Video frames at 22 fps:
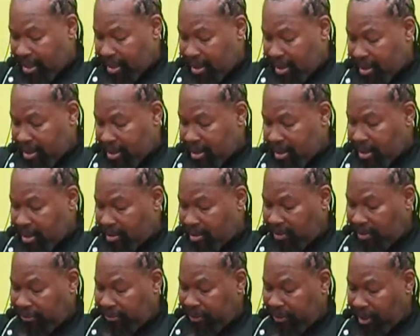
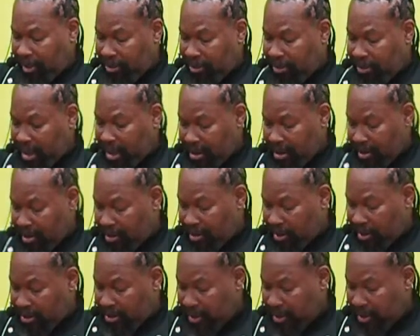start referring to it as a
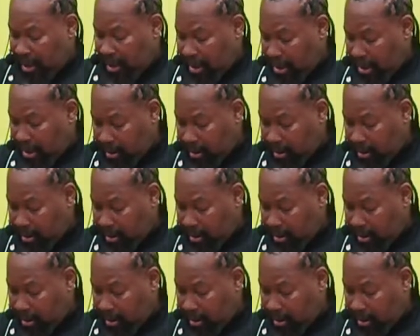sautoir.